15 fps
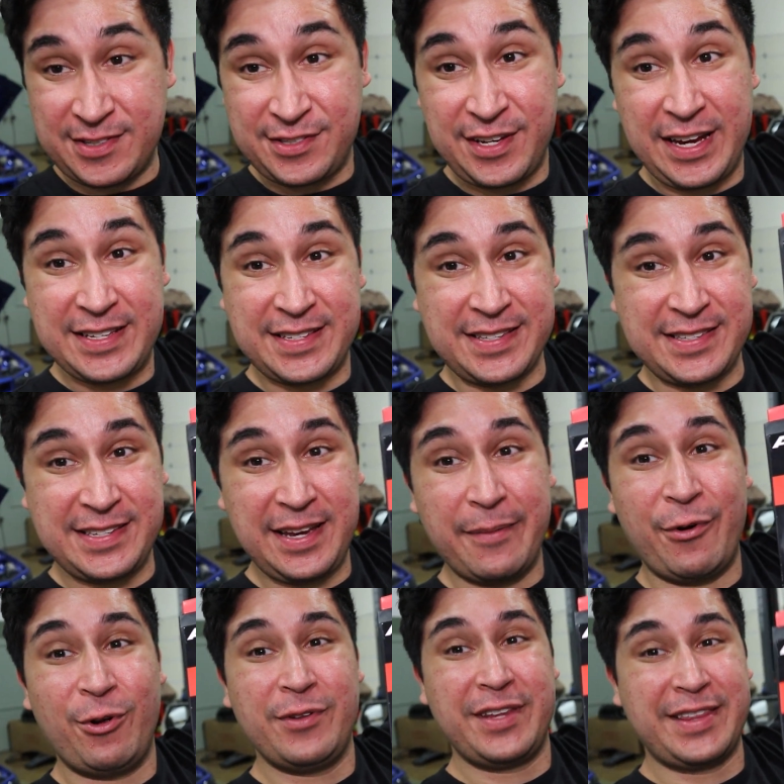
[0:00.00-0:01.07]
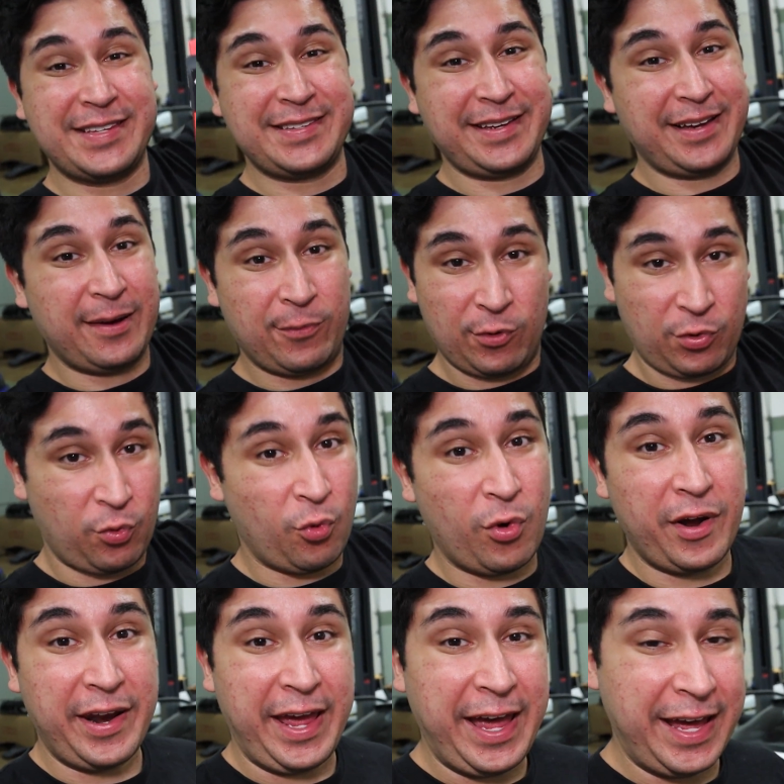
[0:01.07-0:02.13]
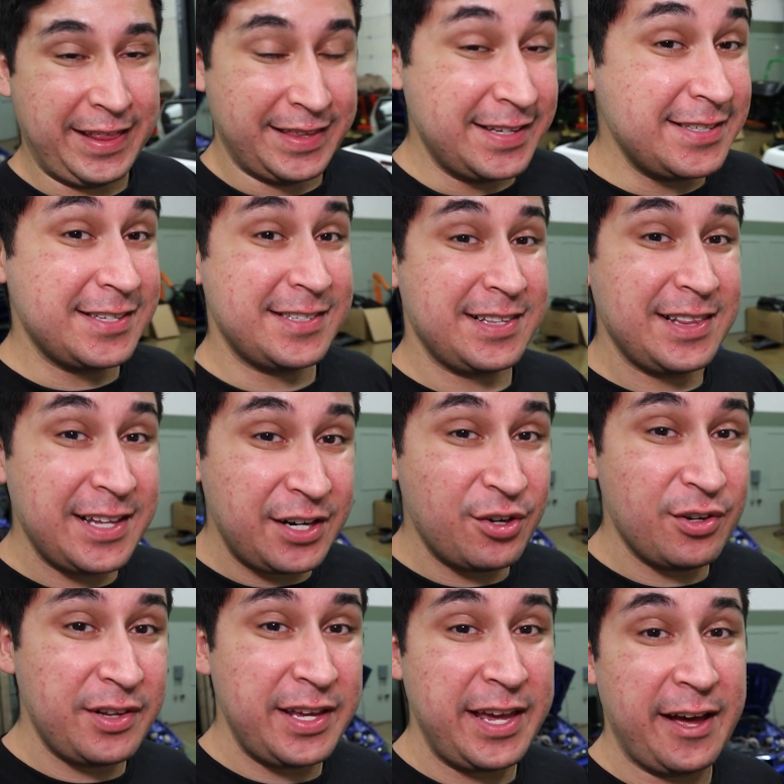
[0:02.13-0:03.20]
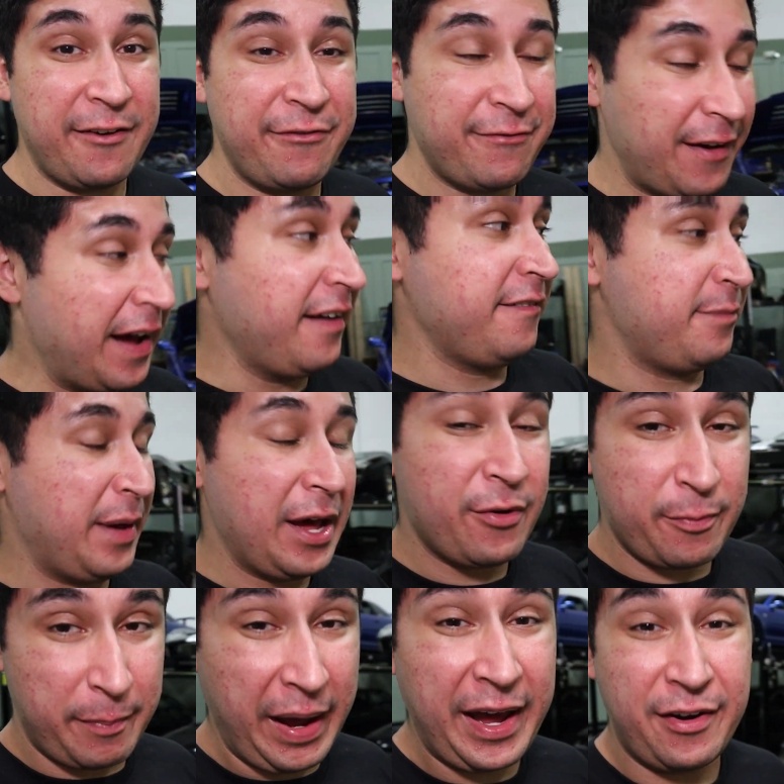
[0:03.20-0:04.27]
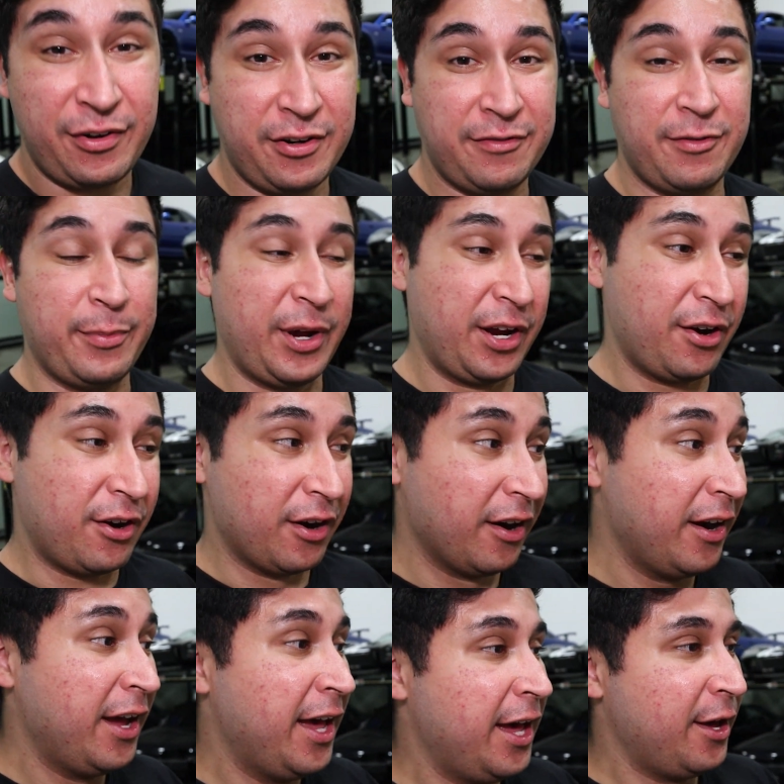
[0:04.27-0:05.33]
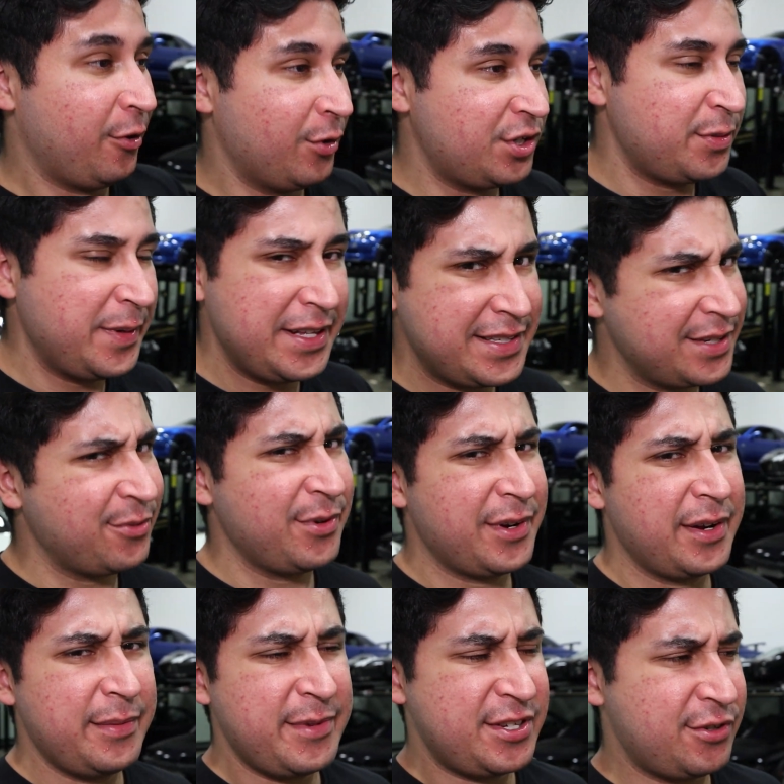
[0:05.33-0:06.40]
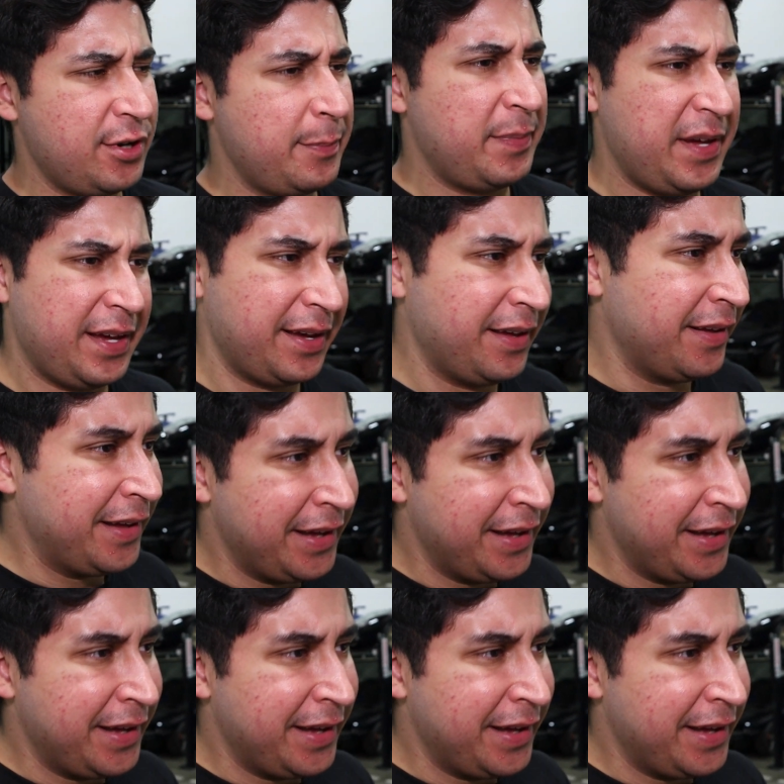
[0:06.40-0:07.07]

As you guys can see, I'm holding this thing up with one hand. This is literally a five pound battery for my car, which means that we're gonna be stripping